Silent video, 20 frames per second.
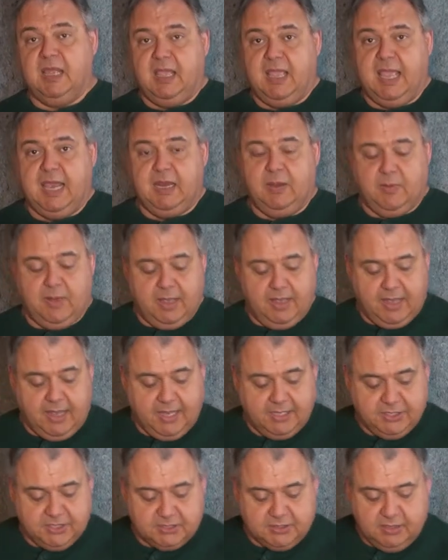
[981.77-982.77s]
Anyway,
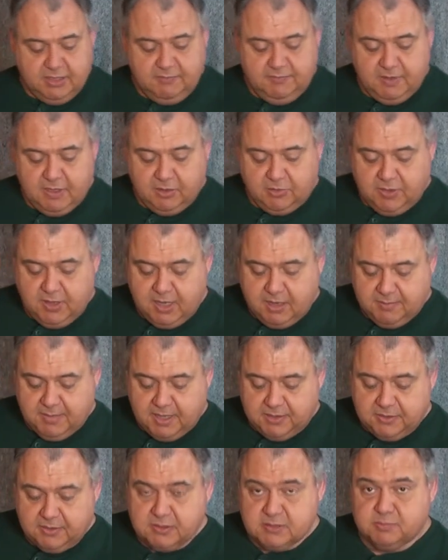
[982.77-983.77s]
I just leave you to think
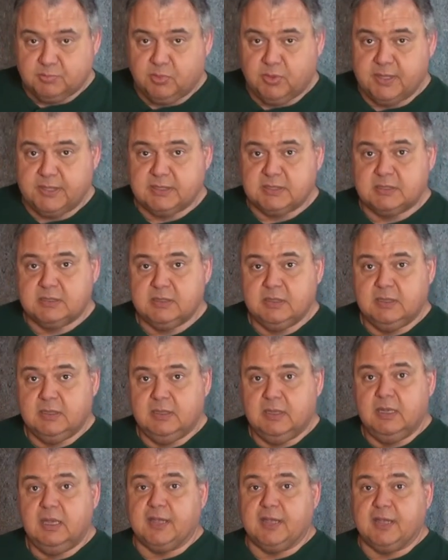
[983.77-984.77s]
about those points.
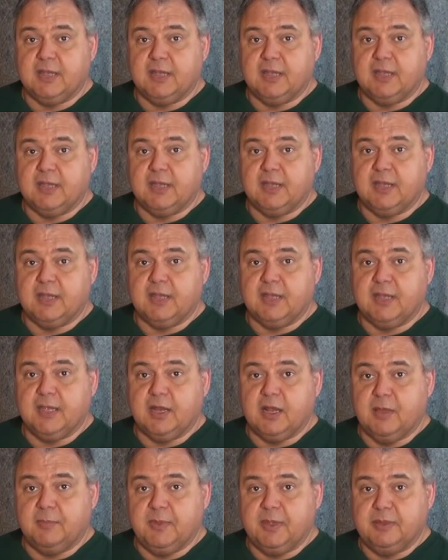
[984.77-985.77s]
Thanks for looking in
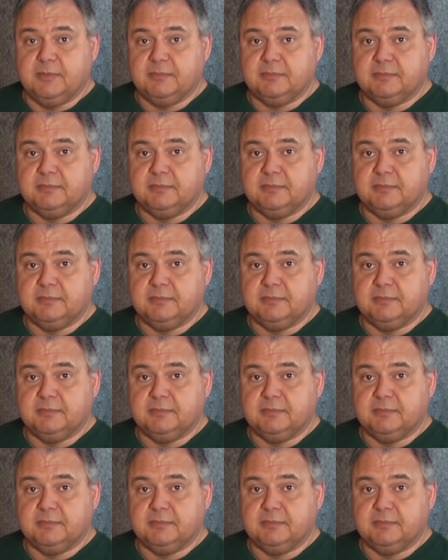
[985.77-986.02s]
on me.